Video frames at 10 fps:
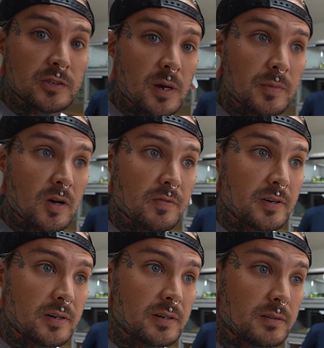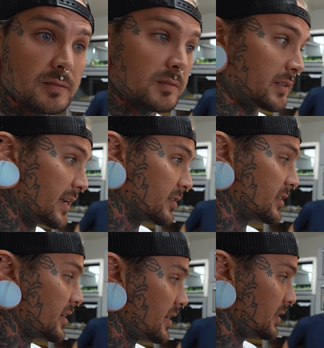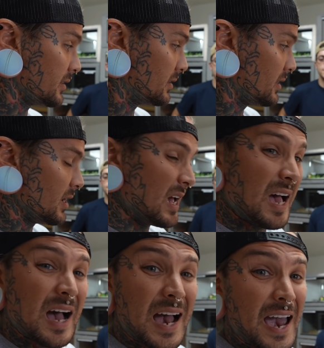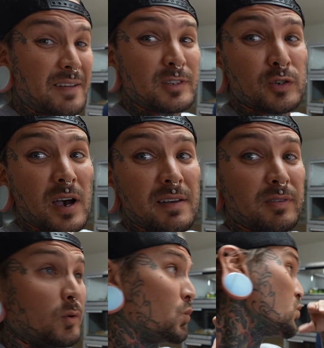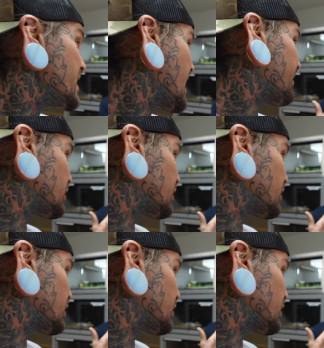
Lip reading: coming over later tonight. I have to drive. We have